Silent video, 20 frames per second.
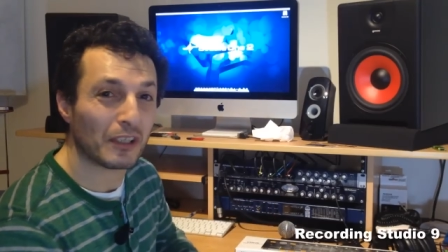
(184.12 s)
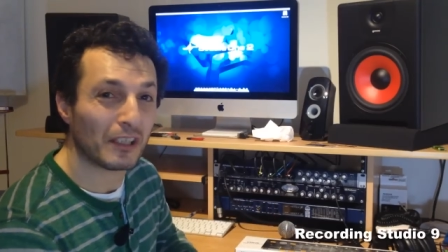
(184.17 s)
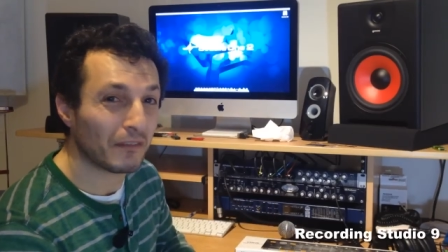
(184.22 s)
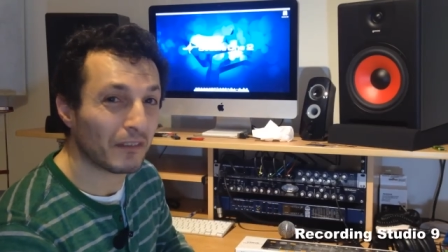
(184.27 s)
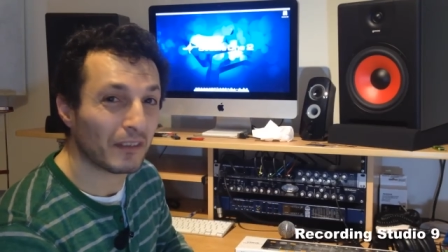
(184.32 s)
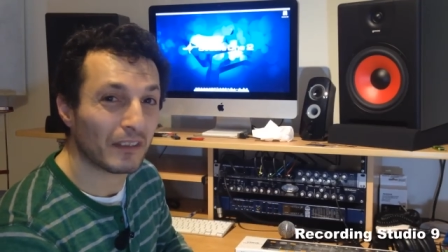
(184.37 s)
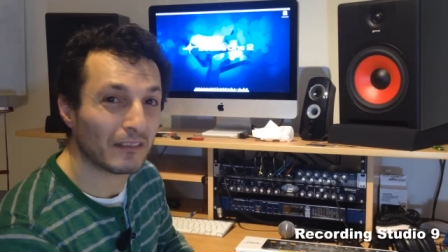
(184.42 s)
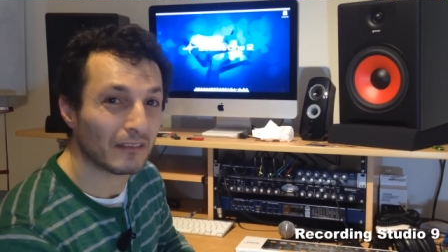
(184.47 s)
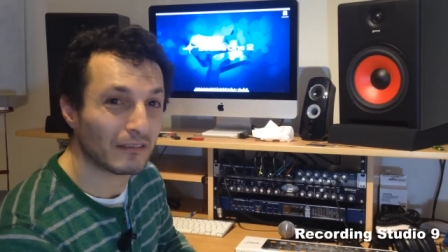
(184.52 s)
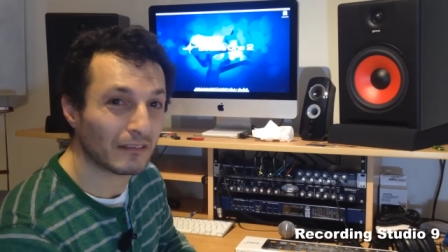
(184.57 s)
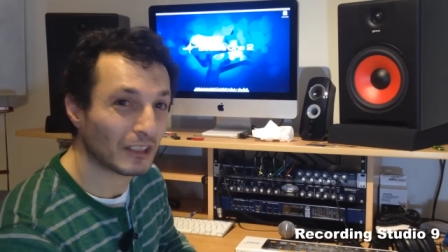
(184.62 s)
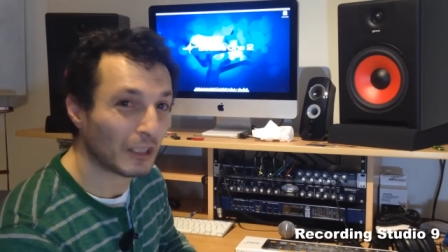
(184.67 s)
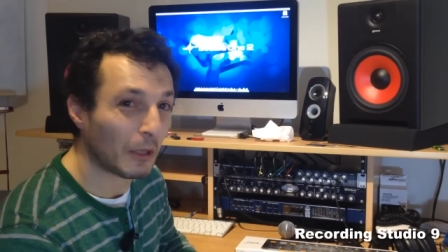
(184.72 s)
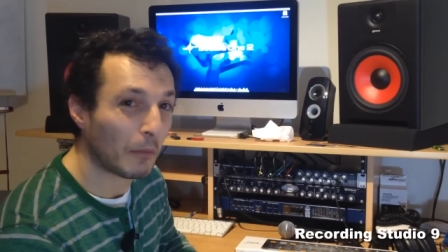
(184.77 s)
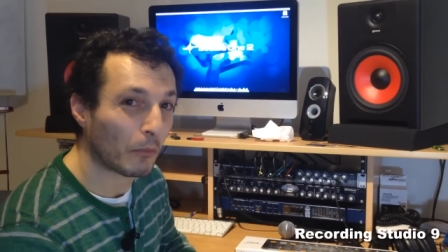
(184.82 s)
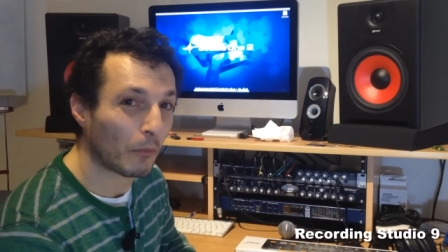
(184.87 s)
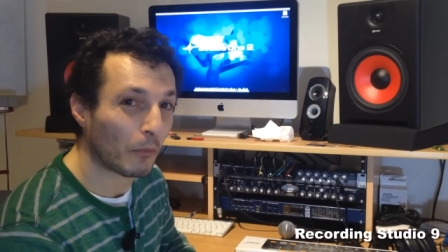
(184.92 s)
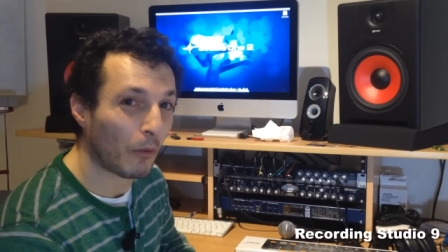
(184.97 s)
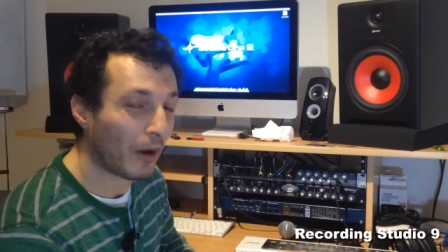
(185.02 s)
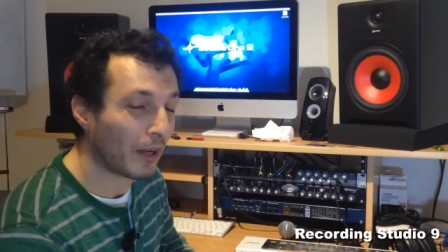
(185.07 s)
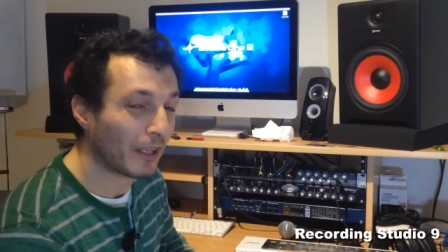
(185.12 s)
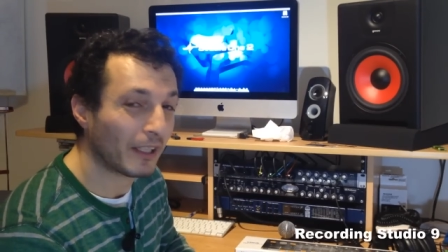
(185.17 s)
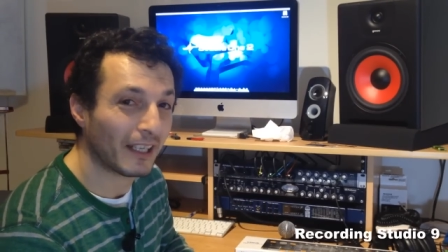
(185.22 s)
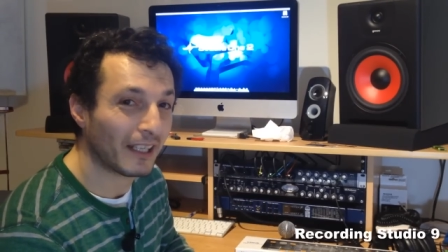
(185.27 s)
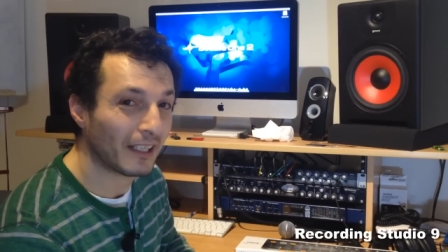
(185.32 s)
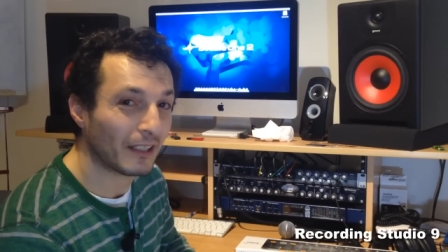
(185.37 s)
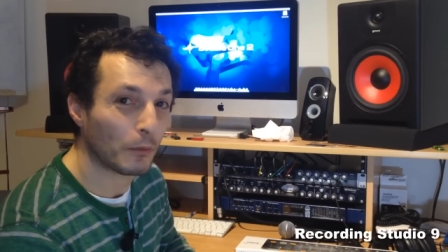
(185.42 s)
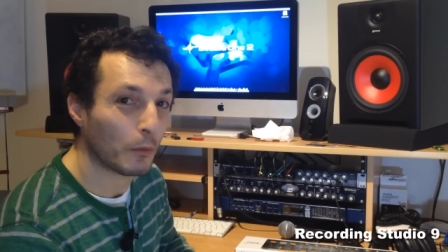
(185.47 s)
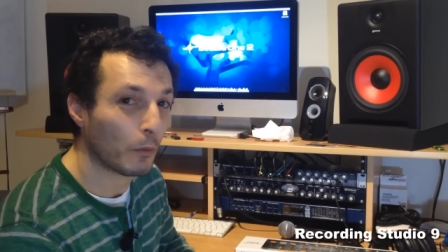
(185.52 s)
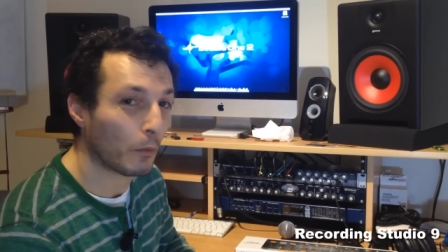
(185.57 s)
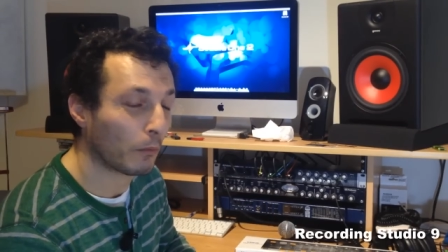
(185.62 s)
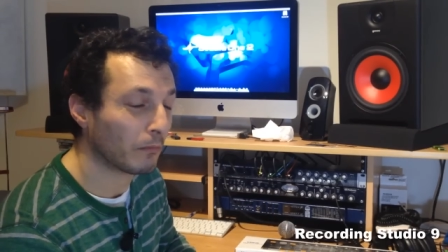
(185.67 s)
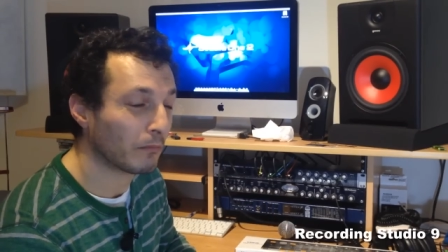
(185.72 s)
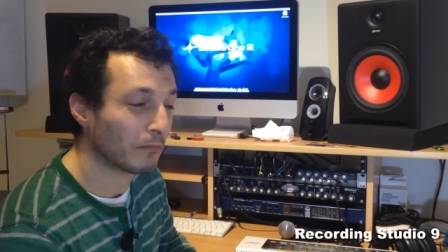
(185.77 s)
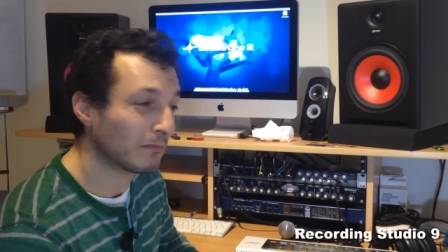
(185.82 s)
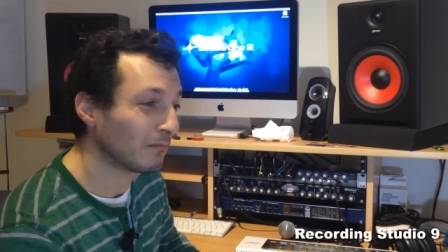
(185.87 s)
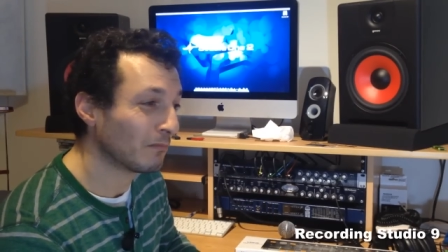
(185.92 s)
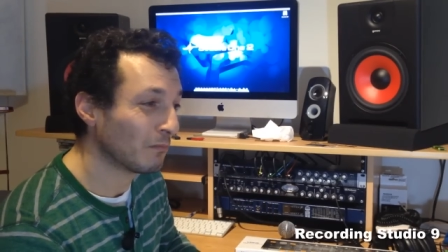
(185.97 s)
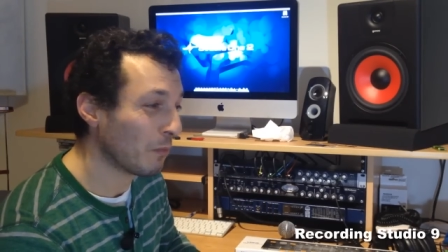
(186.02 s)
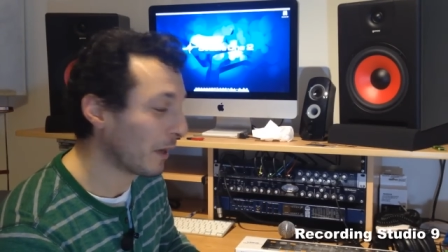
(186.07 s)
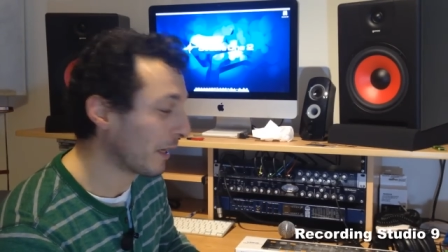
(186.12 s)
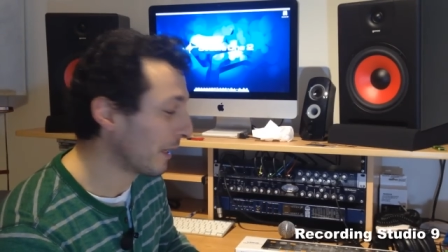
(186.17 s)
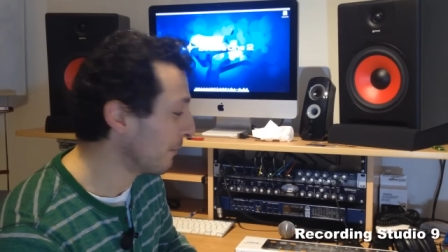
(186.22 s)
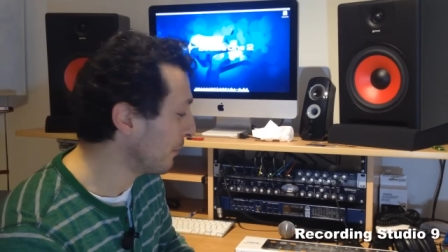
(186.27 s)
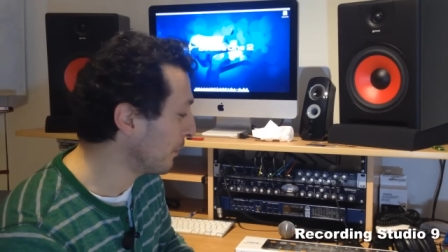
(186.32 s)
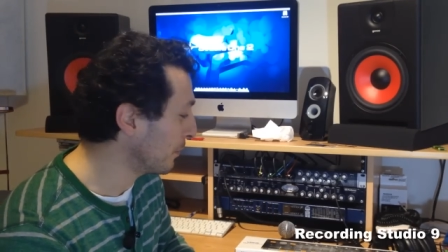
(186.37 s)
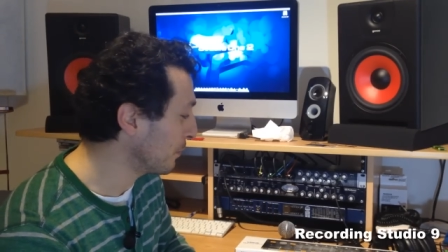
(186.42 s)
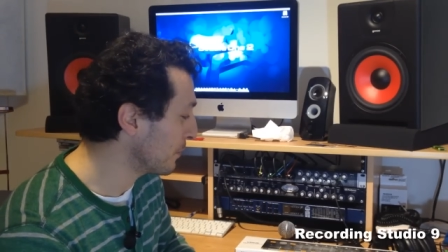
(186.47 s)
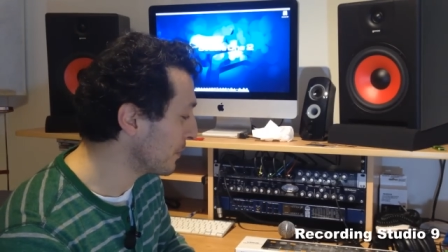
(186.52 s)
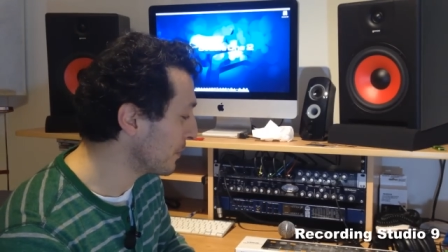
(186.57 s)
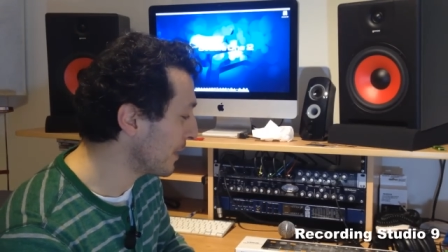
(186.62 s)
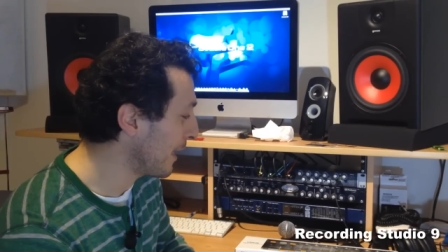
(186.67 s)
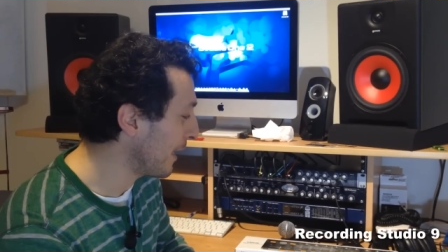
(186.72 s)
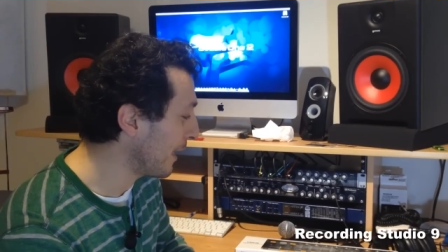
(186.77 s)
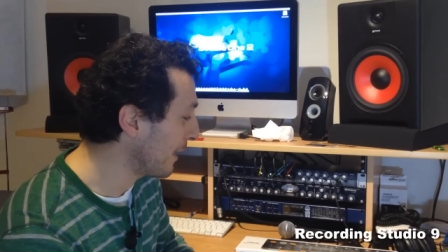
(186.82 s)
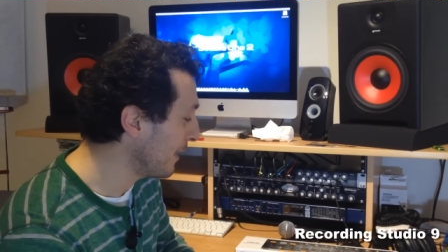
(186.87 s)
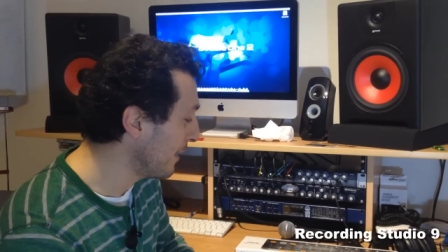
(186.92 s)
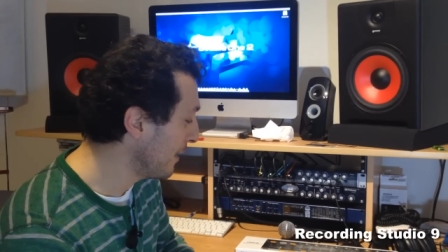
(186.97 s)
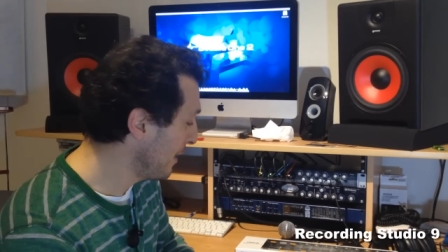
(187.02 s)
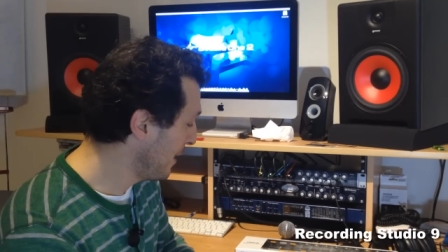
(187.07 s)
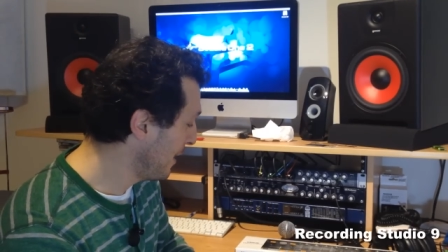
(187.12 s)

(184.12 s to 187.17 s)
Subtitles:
even some writing or whatever to say